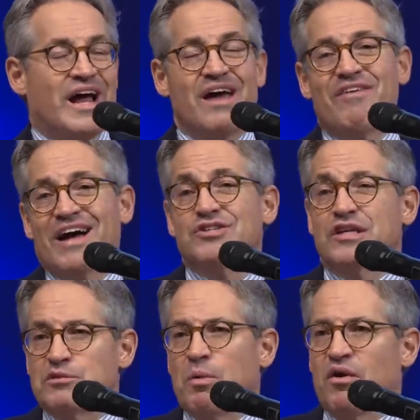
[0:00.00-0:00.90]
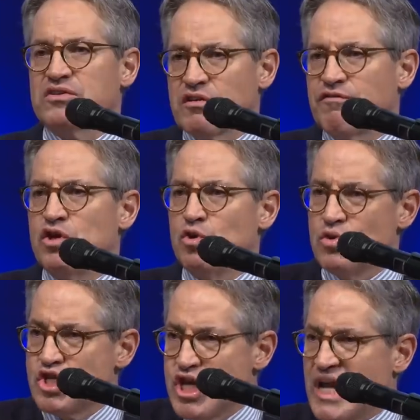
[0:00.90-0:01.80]
And I have actually experienced a
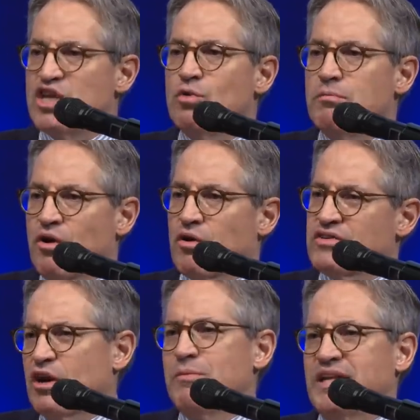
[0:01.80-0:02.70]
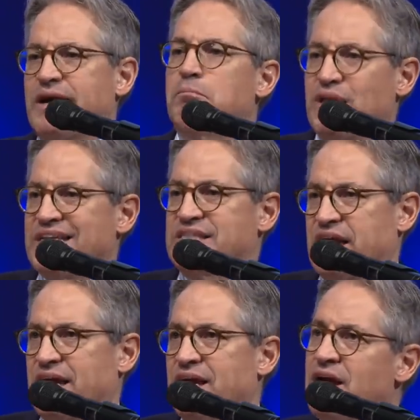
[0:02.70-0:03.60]
few genuine miracles. I don't mean like a
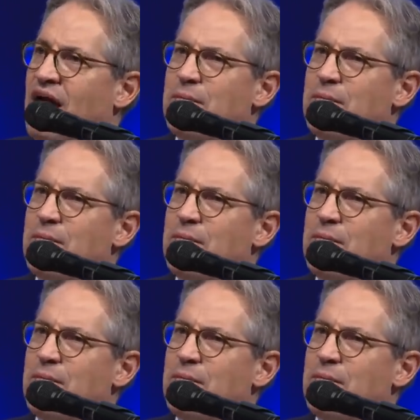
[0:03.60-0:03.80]
blessing.